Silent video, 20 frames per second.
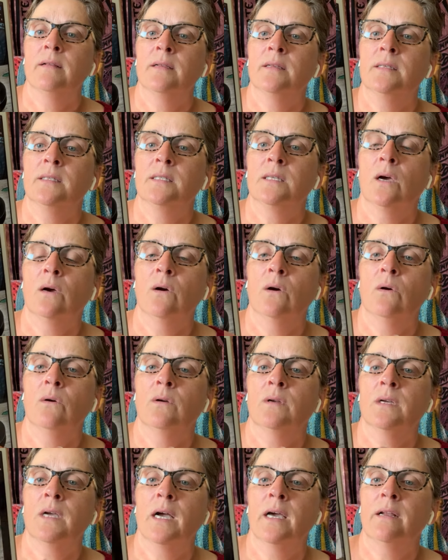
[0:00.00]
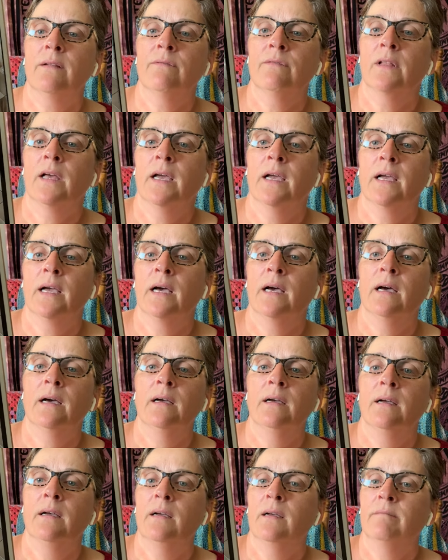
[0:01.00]
So kind of like a,
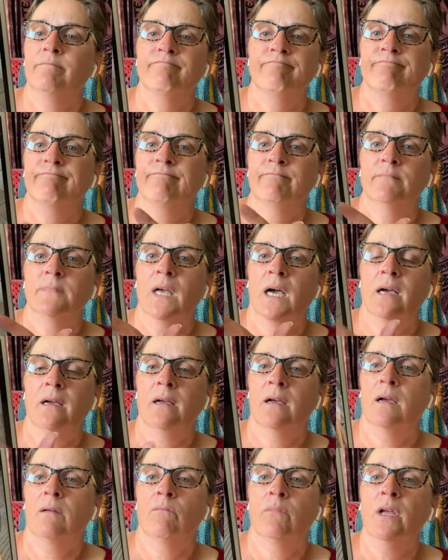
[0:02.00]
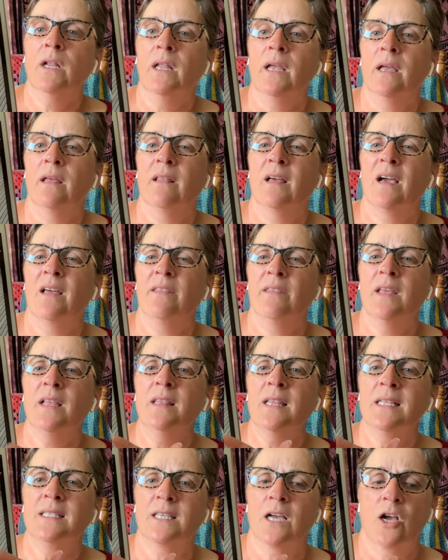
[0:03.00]
really, I think
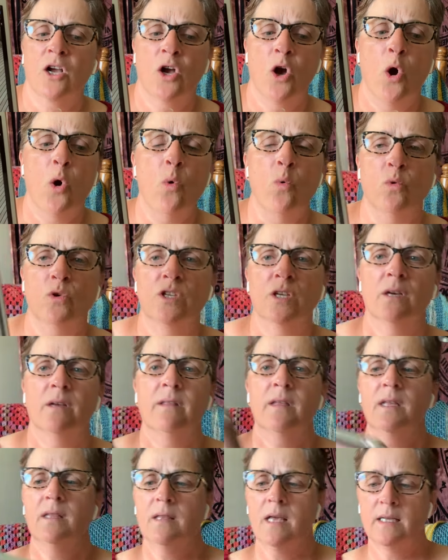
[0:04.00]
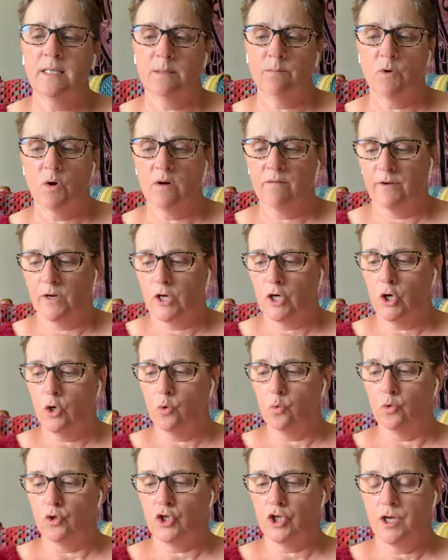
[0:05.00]
that's a coat. I think that's more of a
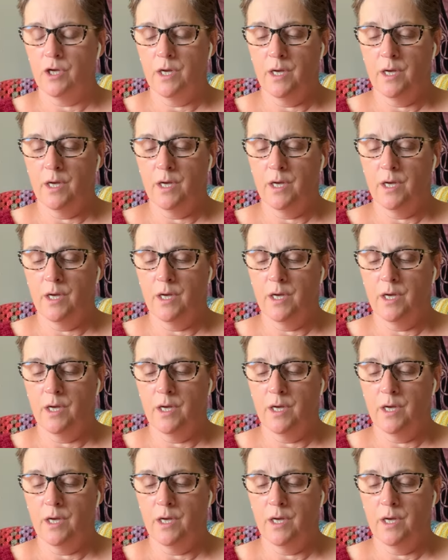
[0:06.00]
coat.